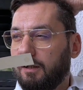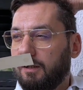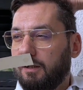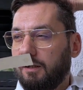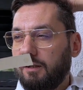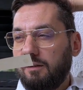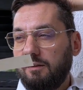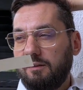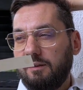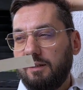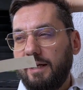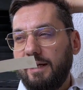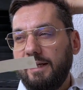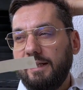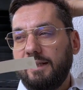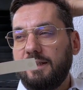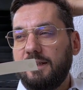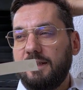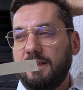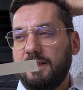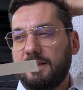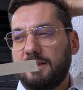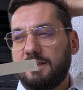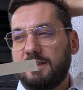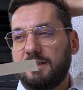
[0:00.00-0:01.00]

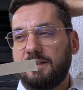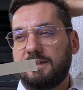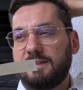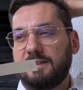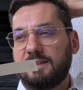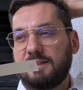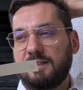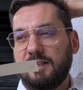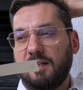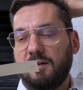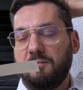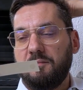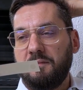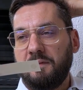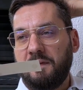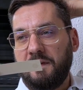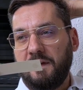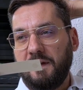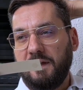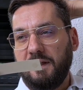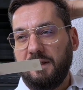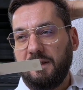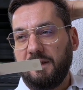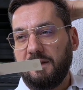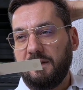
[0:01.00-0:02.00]
liken it to
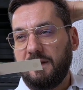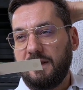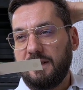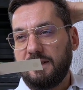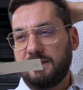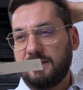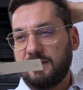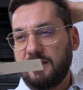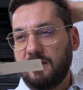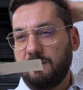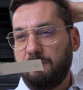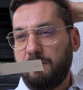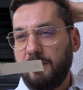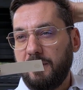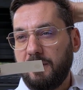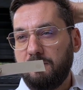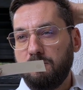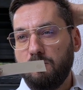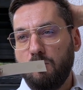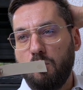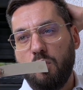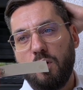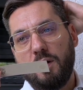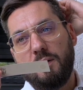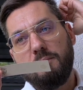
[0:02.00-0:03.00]
something that's a bit
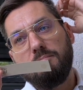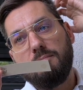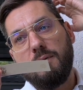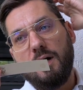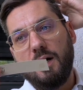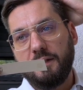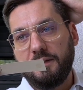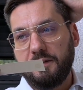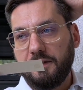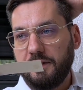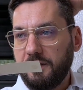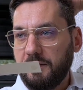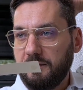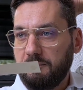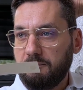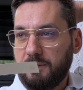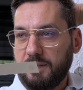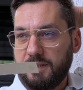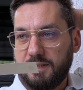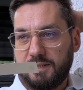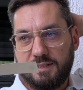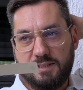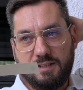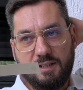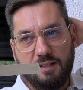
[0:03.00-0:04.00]
more modern
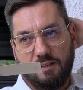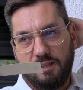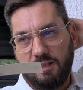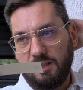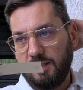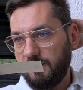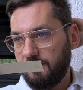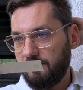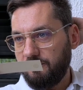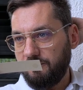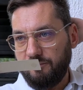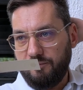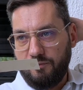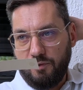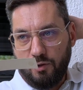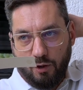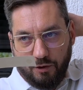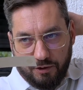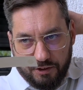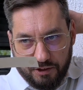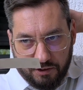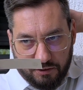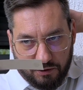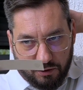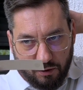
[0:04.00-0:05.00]
but still
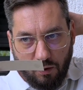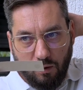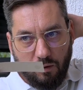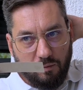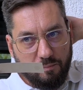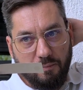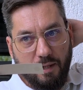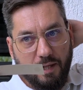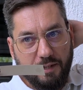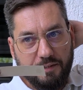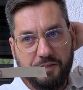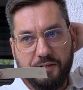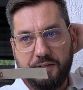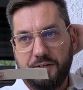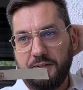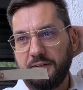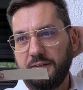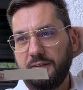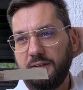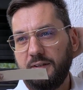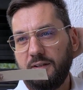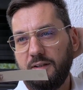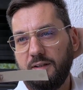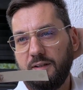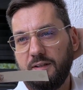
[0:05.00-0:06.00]
not at all
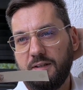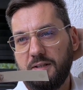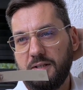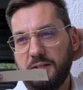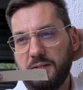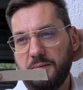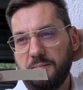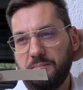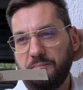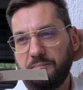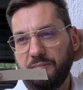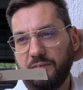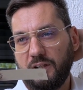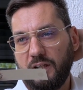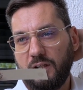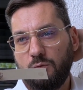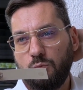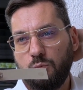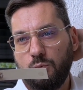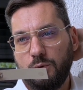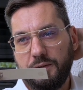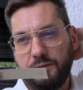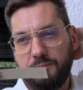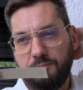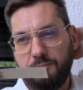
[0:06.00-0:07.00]
modern, it
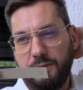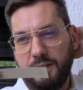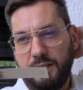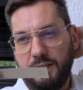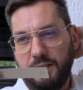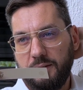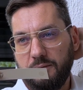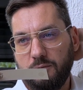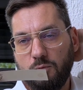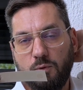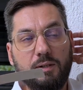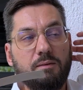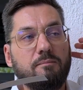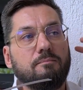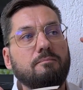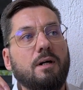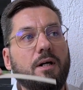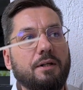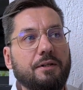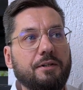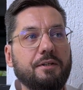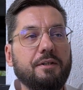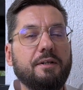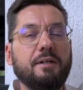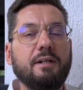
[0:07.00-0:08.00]
would be, well,
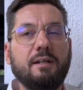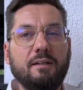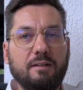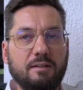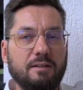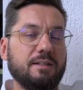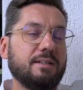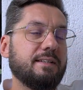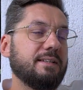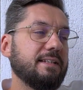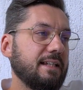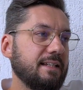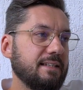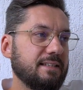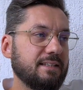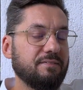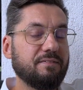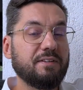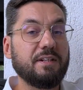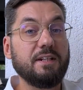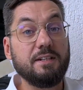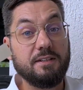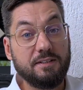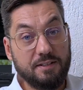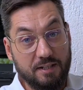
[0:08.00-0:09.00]
modern in the sense of
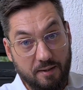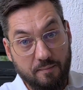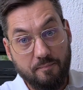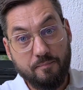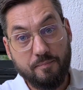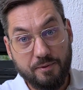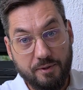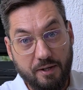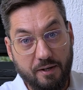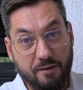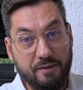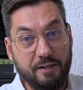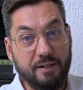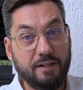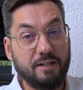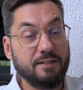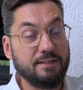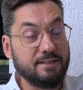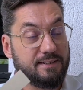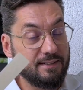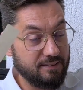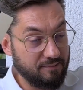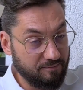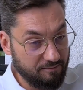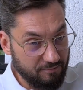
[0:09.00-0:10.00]
contemporary,
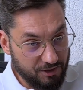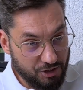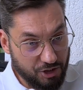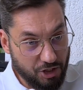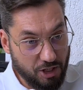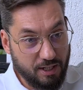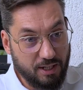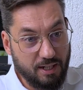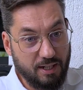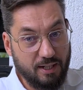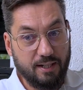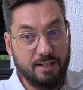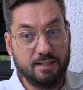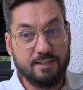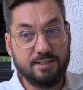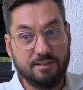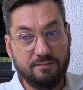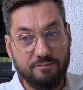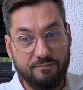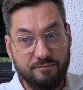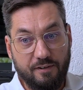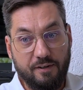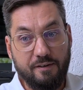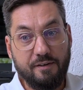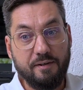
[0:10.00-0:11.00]
because Jicky is a
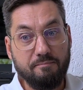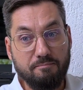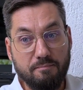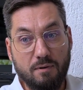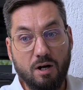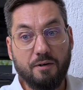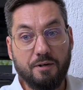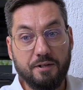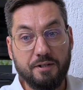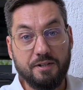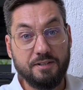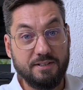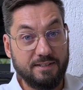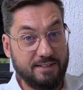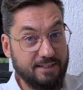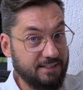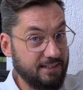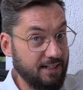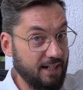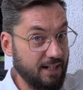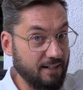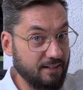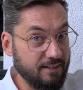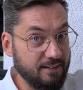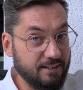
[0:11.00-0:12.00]
very modern
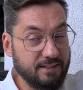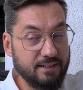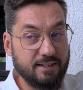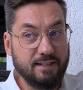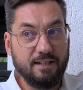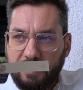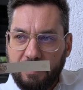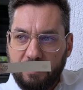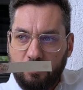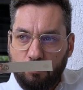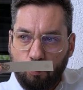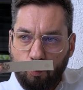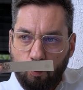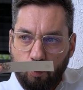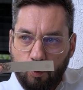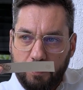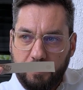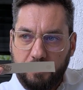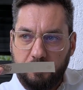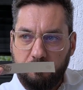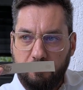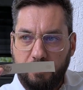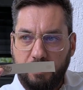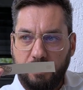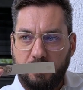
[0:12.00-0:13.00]
scent. It
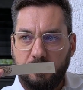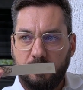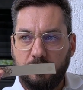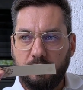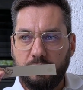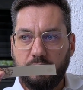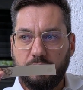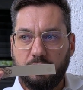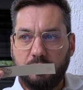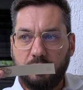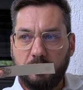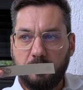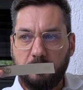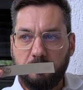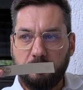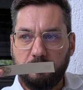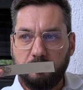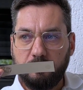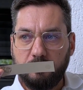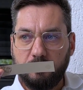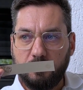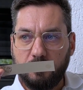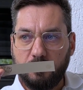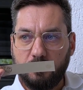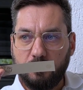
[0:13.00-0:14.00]
would be
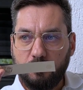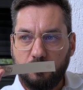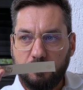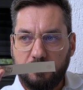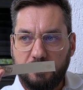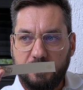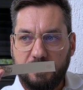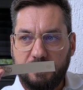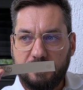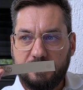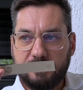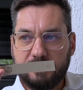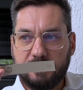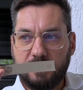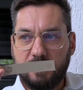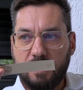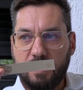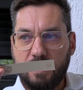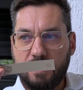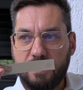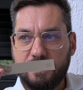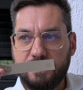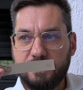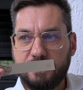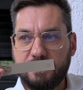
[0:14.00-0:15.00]

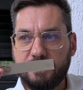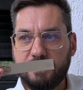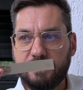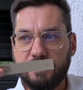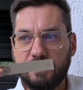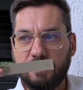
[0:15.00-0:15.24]
Rudnicka's